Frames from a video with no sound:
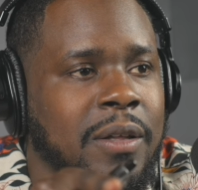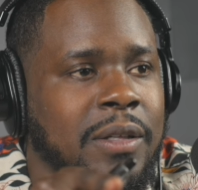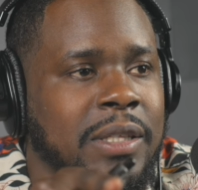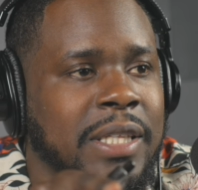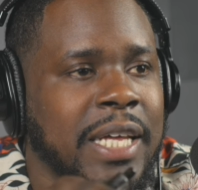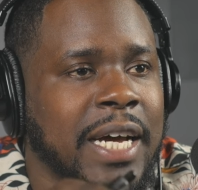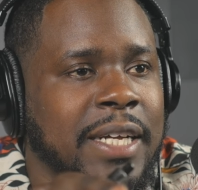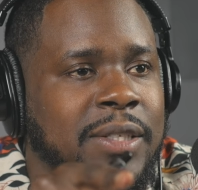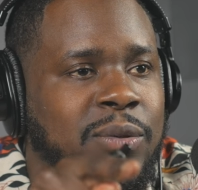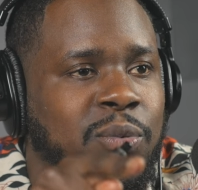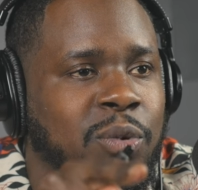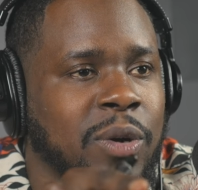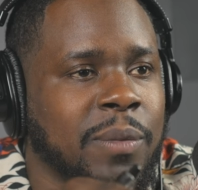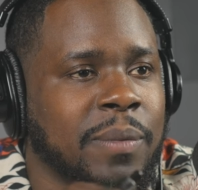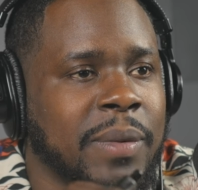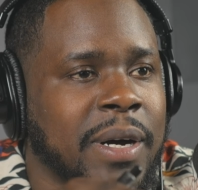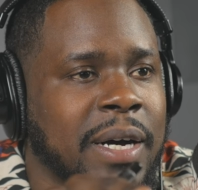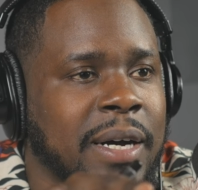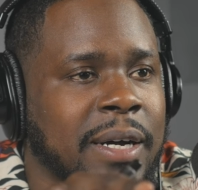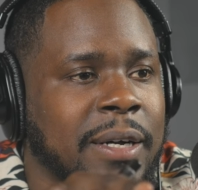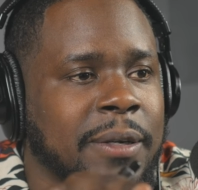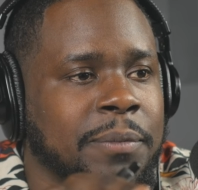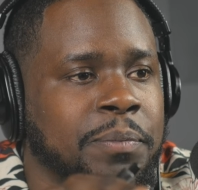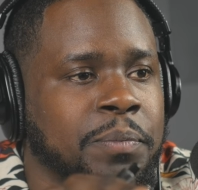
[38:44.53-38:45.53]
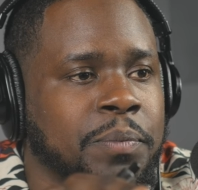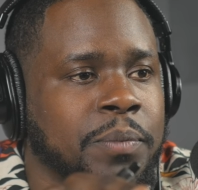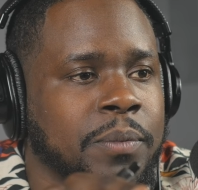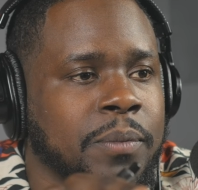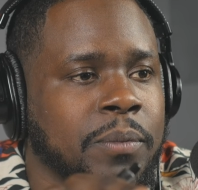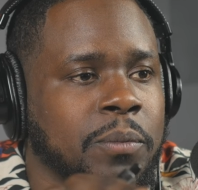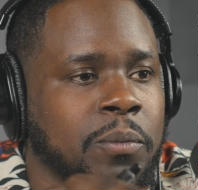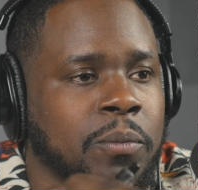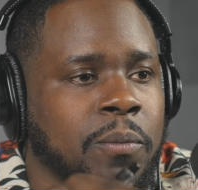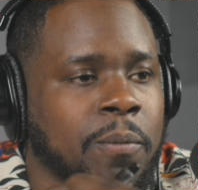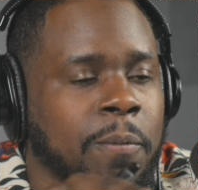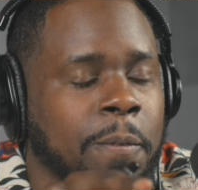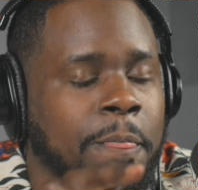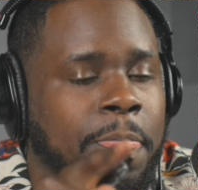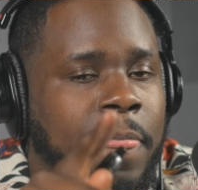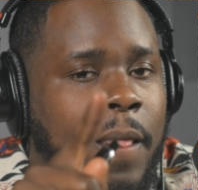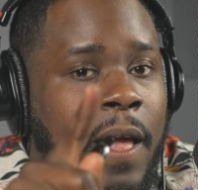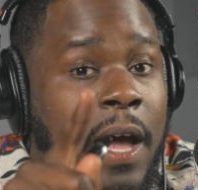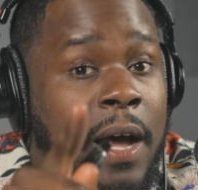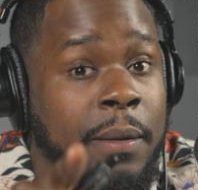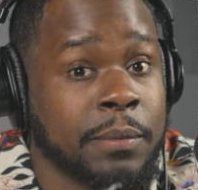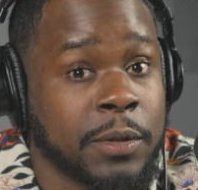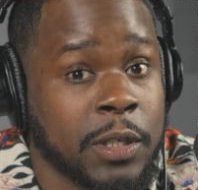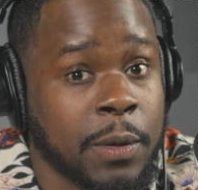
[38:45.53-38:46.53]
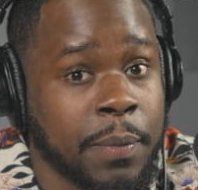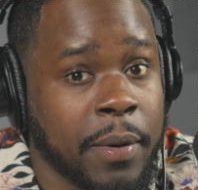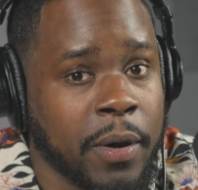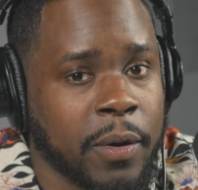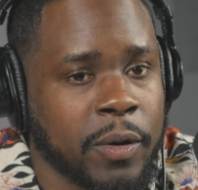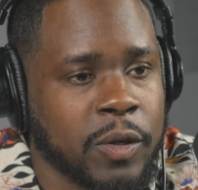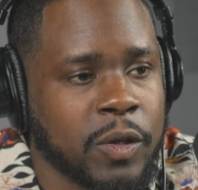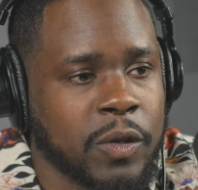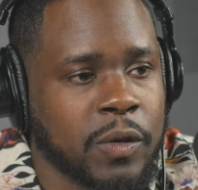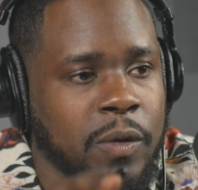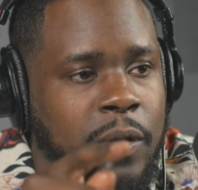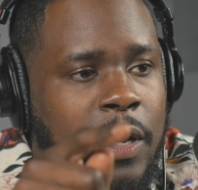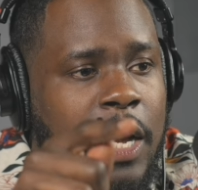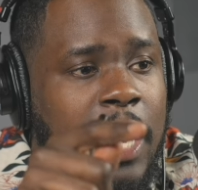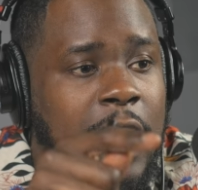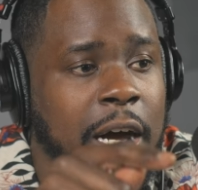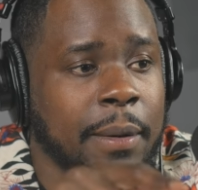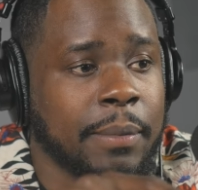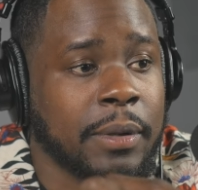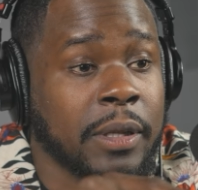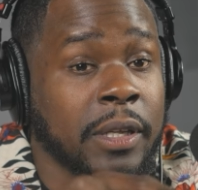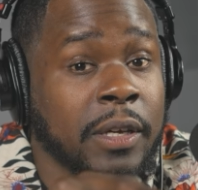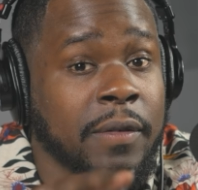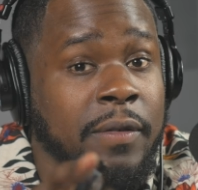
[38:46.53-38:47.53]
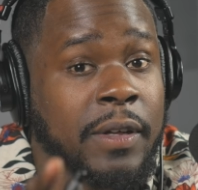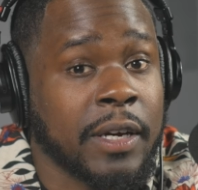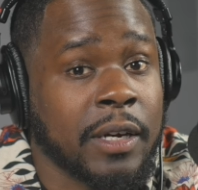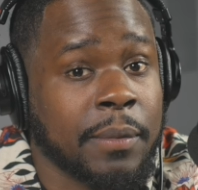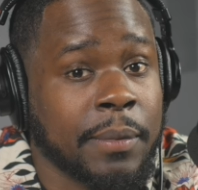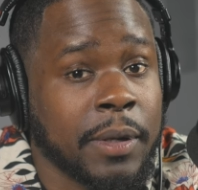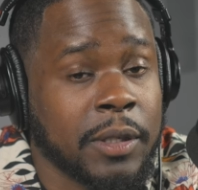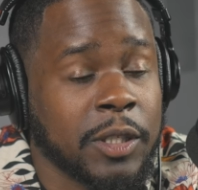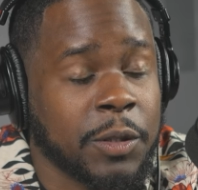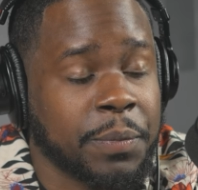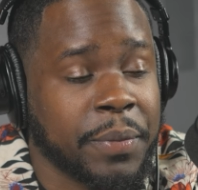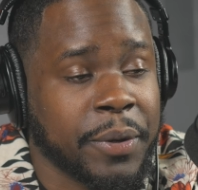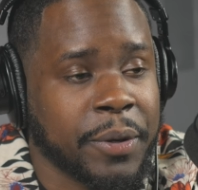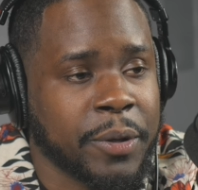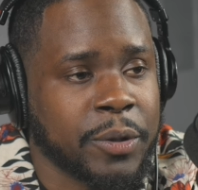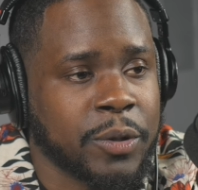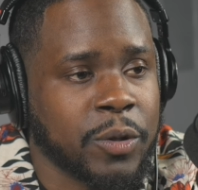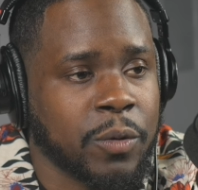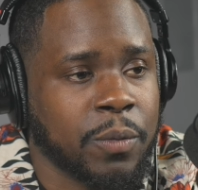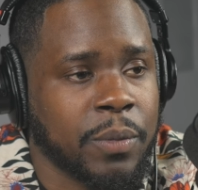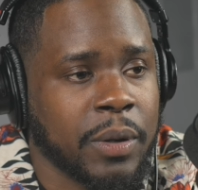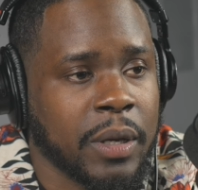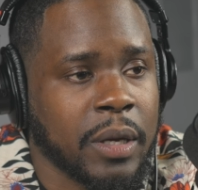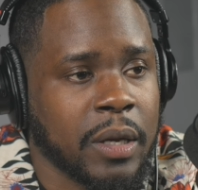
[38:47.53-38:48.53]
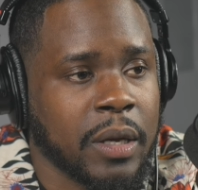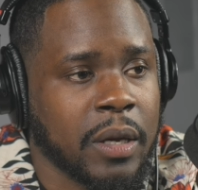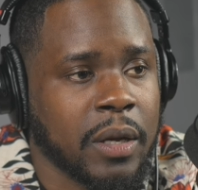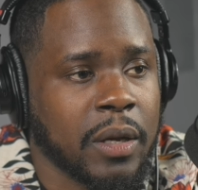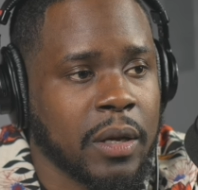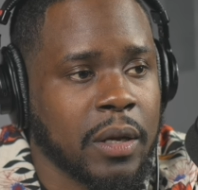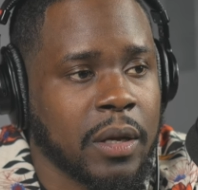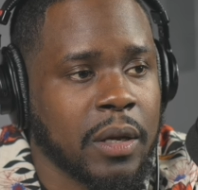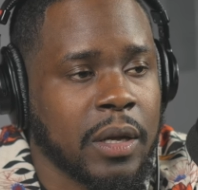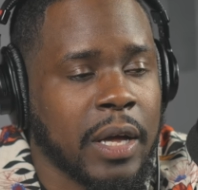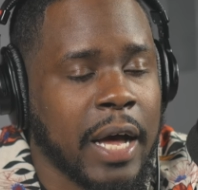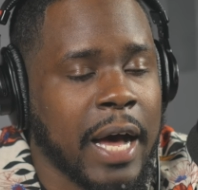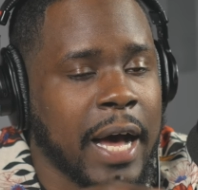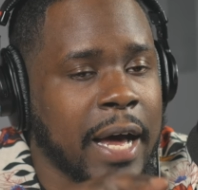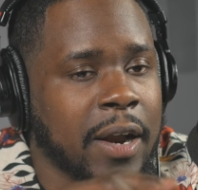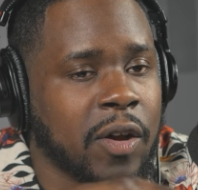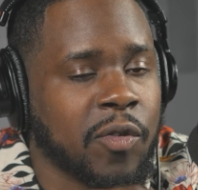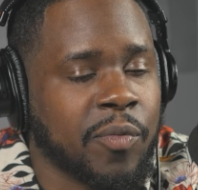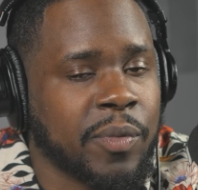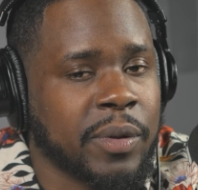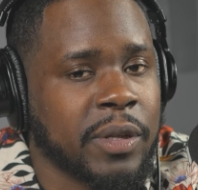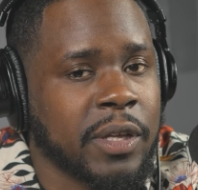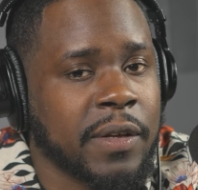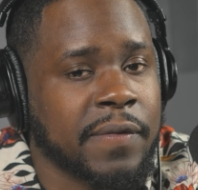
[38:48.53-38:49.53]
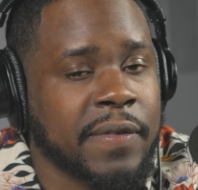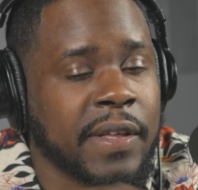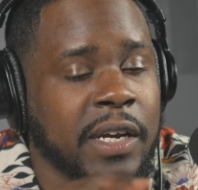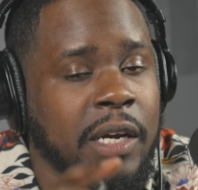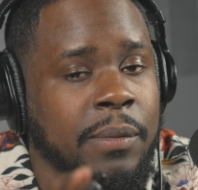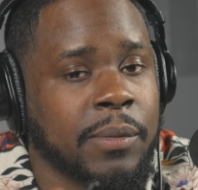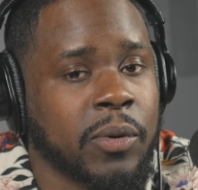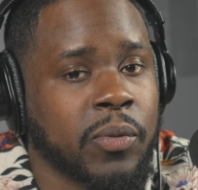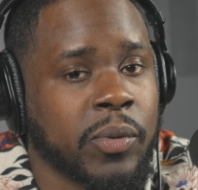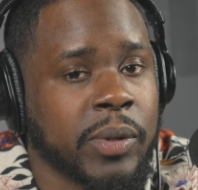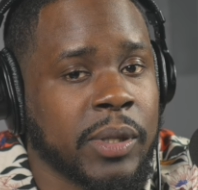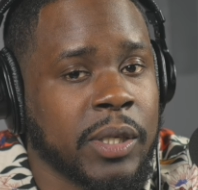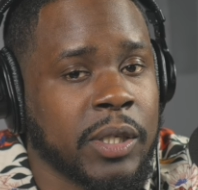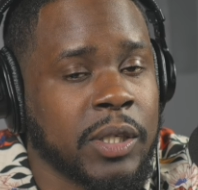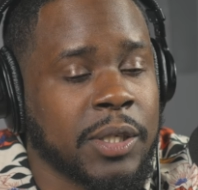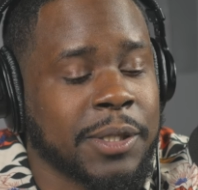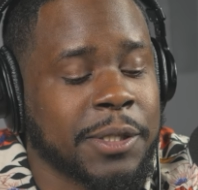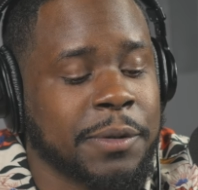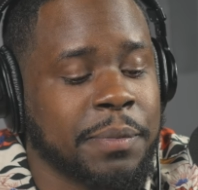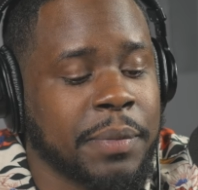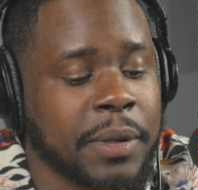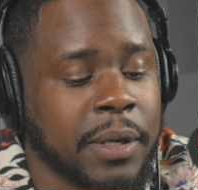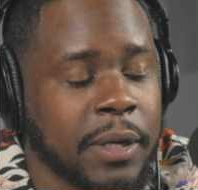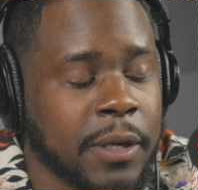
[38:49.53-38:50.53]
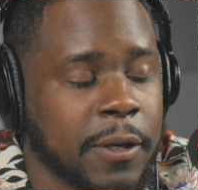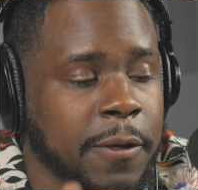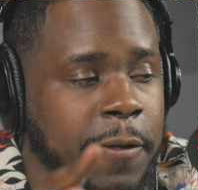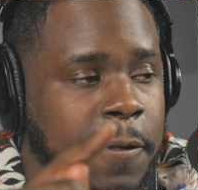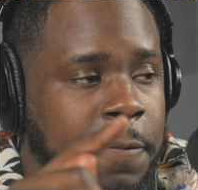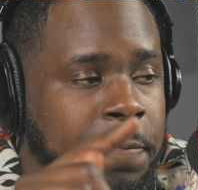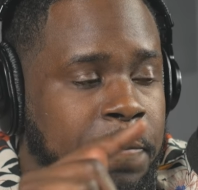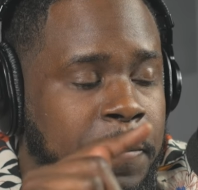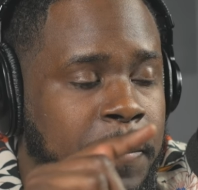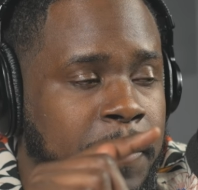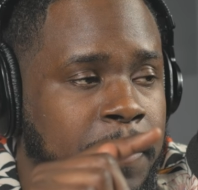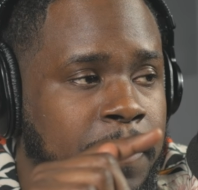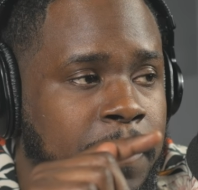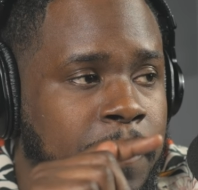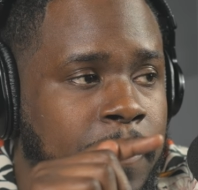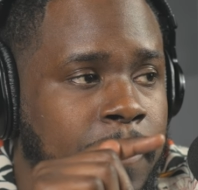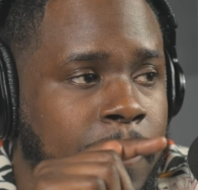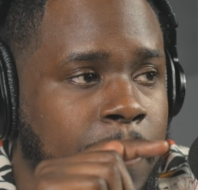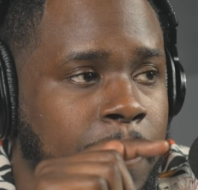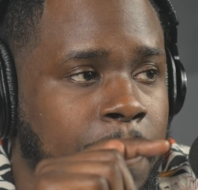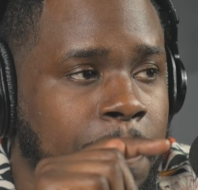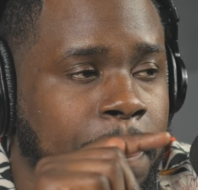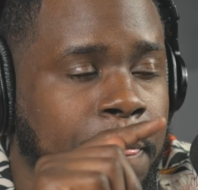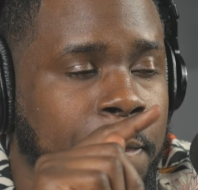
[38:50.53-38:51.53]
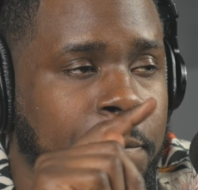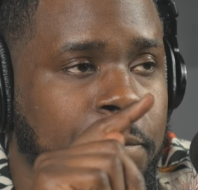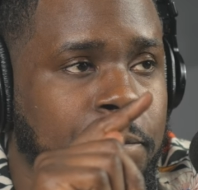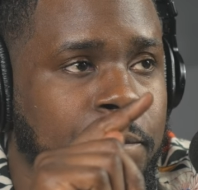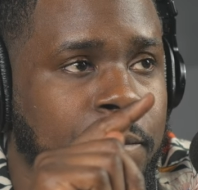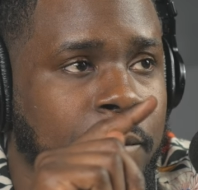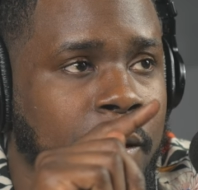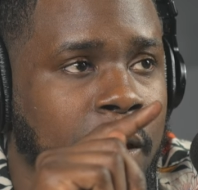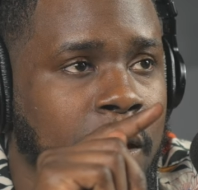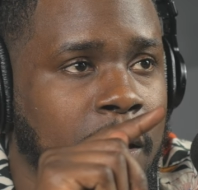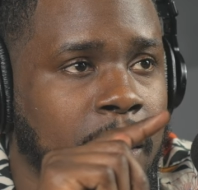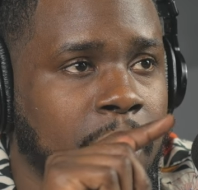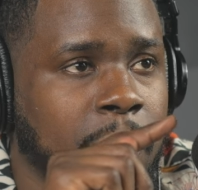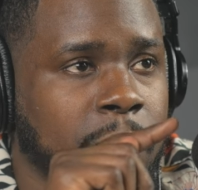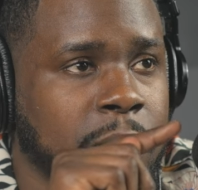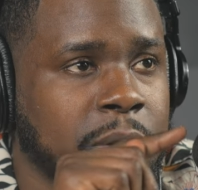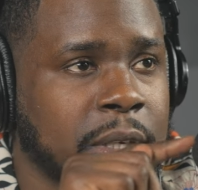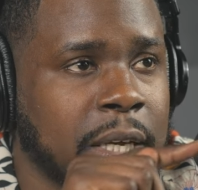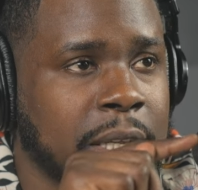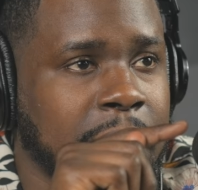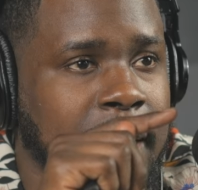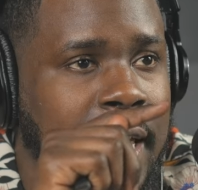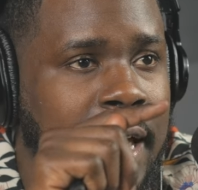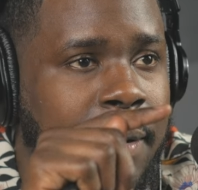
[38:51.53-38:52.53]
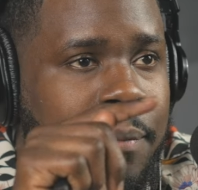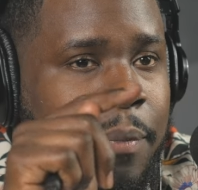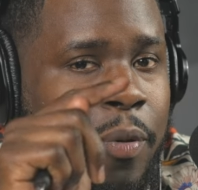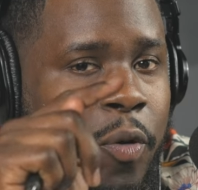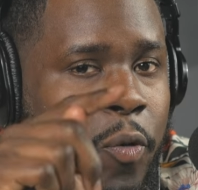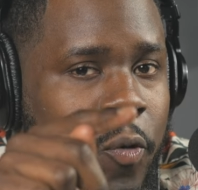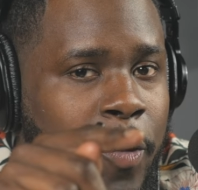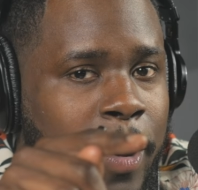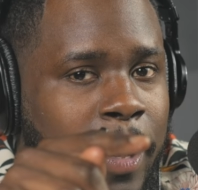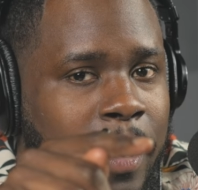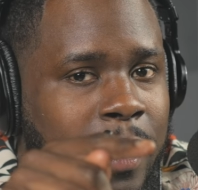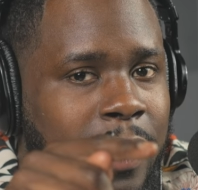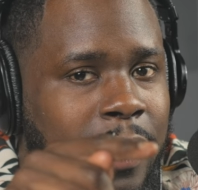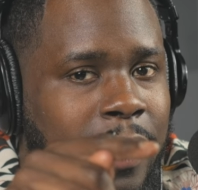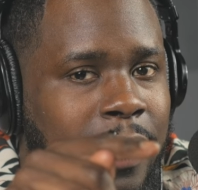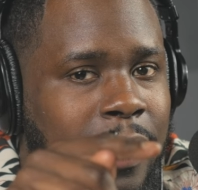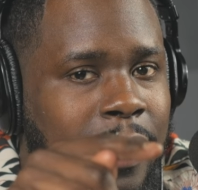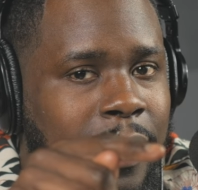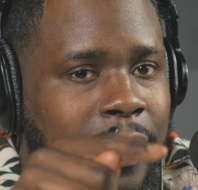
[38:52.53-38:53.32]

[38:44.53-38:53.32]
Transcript: That's when my I'm spiritual. I believe that I'm a spiritual being. I don't believe that I'm a religious being. It was at that point